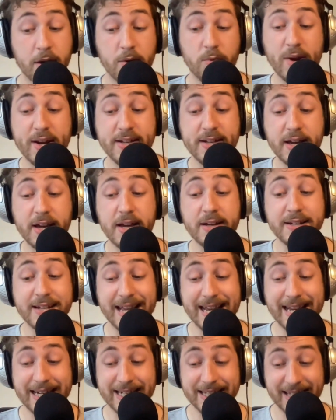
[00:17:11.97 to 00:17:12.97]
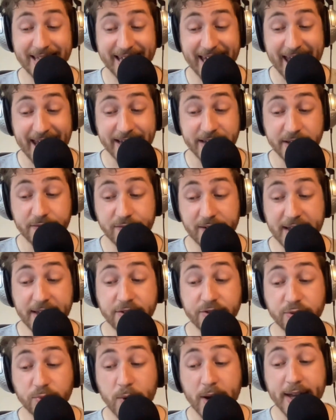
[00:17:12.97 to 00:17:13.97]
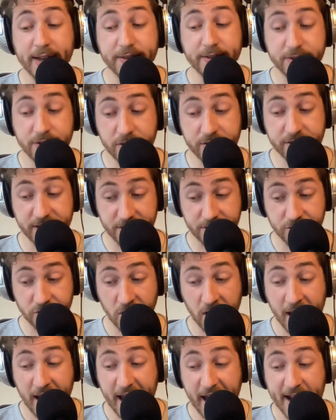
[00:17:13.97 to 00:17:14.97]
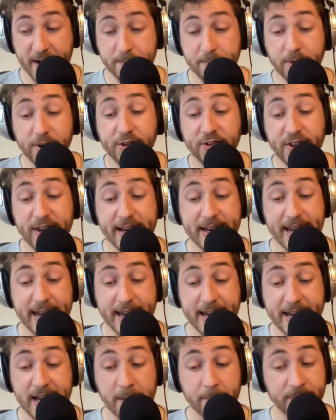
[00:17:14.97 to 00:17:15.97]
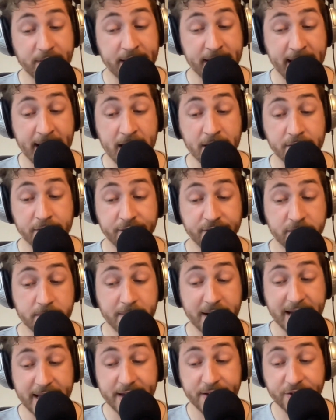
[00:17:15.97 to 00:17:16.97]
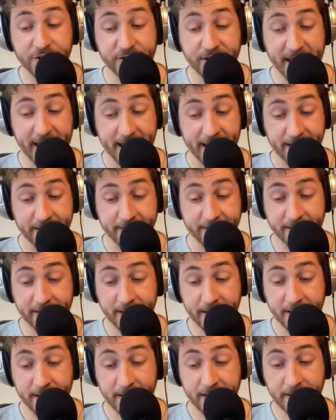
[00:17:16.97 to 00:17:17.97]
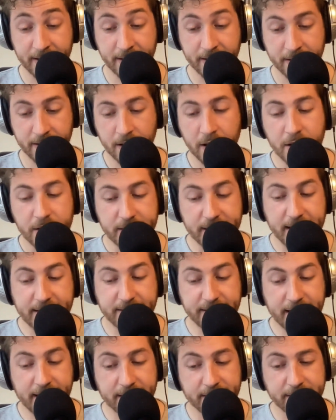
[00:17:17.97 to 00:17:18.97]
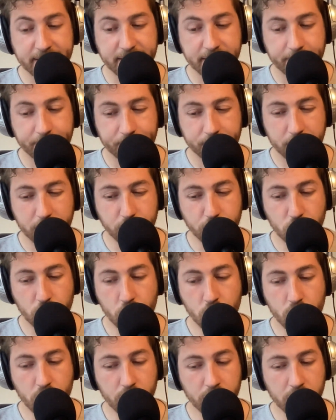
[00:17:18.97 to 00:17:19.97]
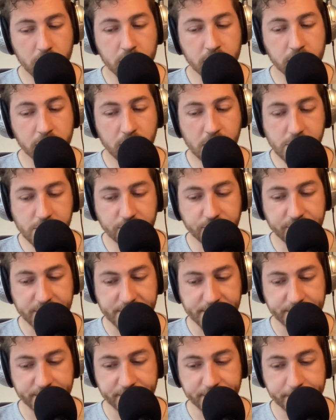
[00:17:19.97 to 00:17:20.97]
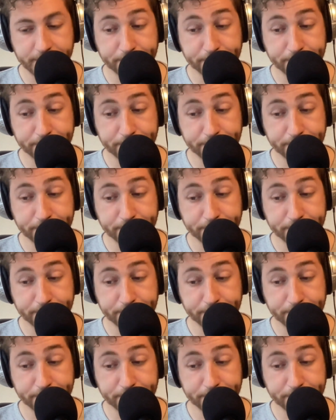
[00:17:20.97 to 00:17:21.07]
We turned in at the gate of Leastways Cottage and proceeded up the now familiar stairs. Yes, too conclusive,